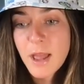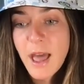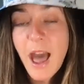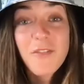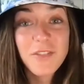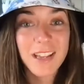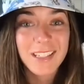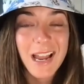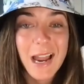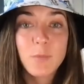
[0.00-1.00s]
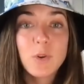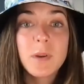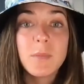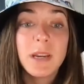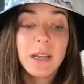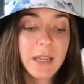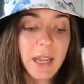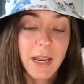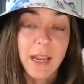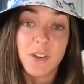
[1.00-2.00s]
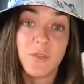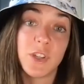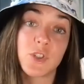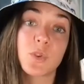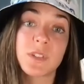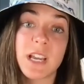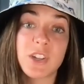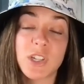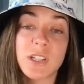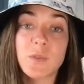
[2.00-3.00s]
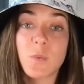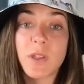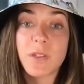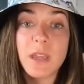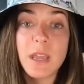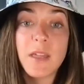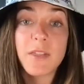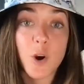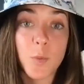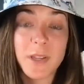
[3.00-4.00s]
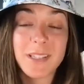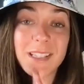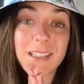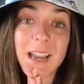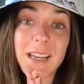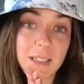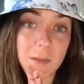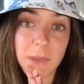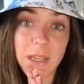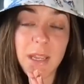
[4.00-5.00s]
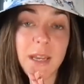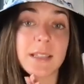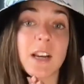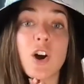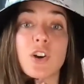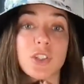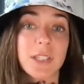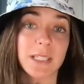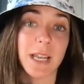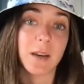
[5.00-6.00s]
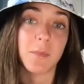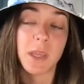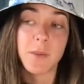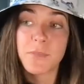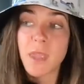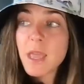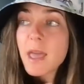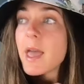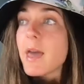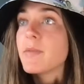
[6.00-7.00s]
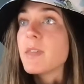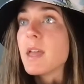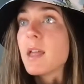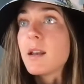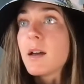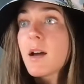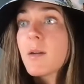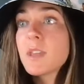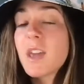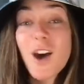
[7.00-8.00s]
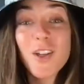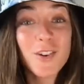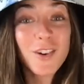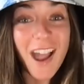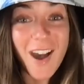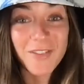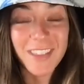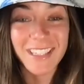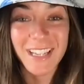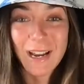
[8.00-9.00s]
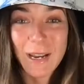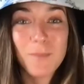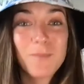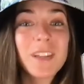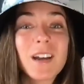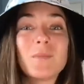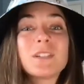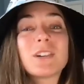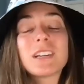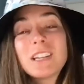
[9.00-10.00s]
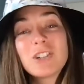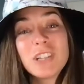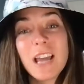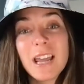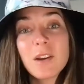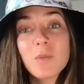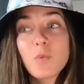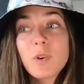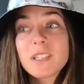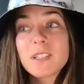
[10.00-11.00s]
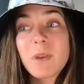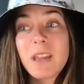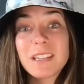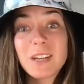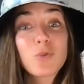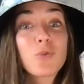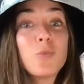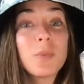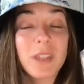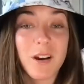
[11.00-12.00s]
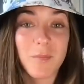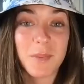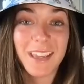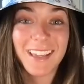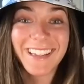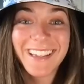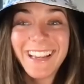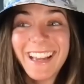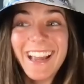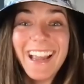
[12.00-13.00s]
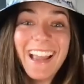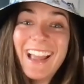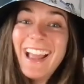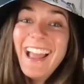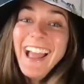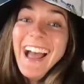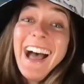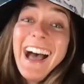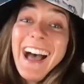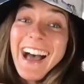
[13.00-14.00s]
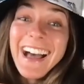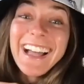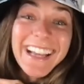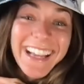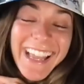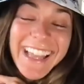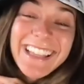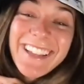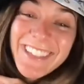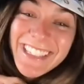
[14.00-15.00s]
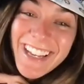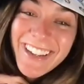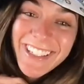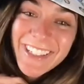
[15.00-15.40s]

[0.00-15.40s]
half that time would be meeting in individual sessions with therapists assigned to me and a psychologist assigned to me. And then the other half the time during each day was spent in group therapy. And let me tell